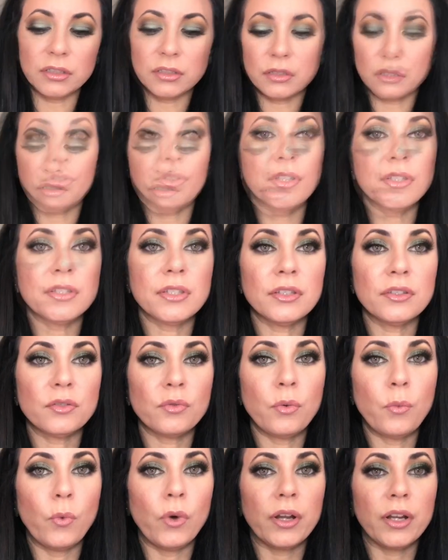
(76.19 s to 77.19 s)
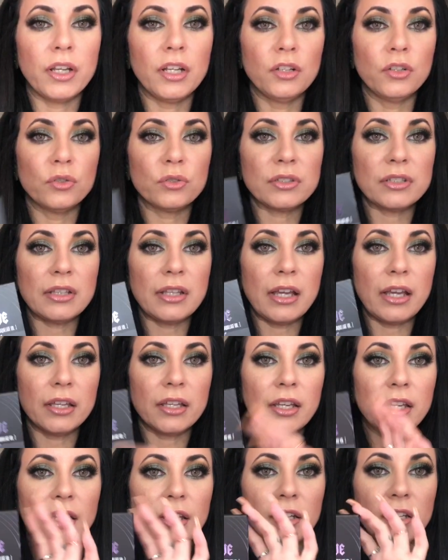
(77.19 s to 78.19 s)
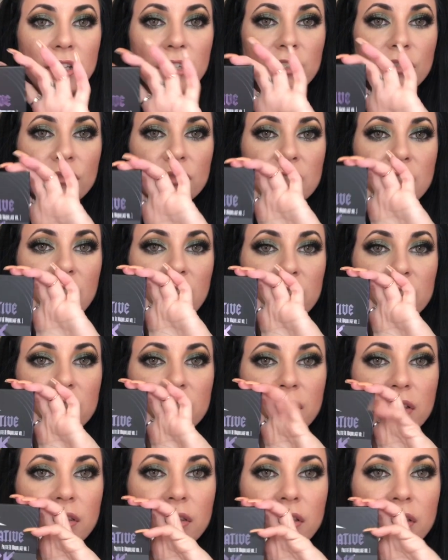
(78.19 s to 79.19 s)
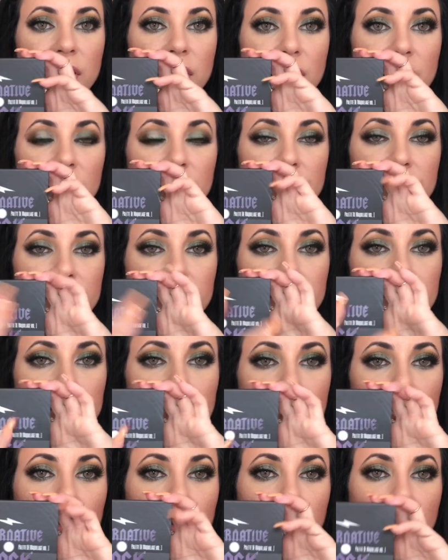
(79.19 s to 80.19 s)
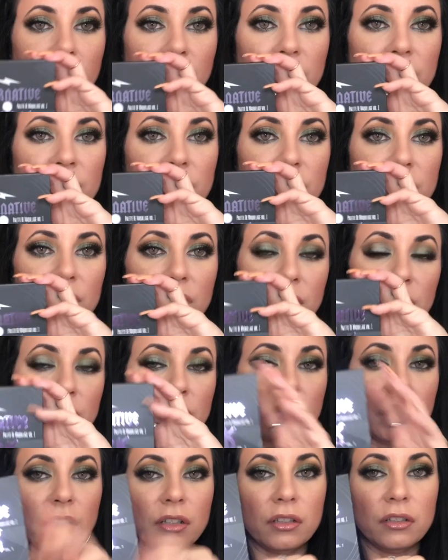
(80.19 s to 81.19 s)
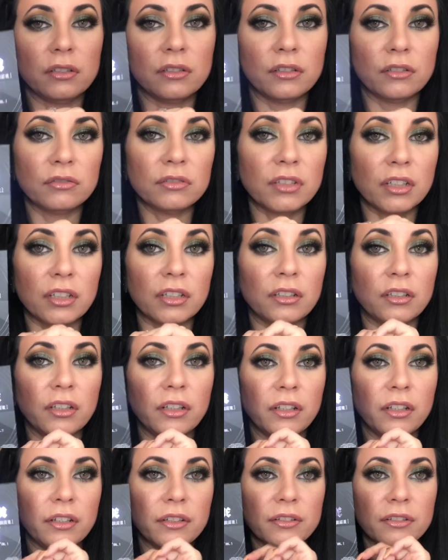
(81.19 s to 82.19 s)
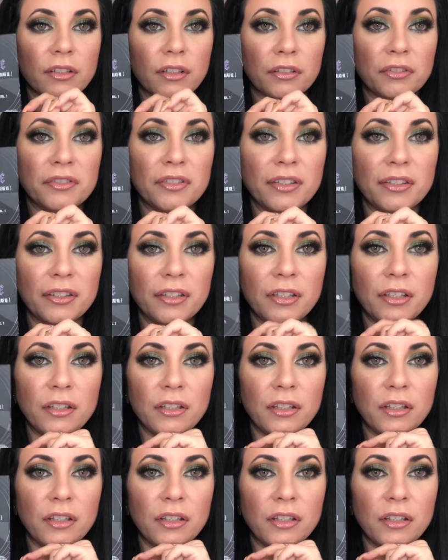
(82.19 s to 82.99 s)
So this is what it looks like, and it looks like a CD. Well, actually it is, it looks like it is the CD.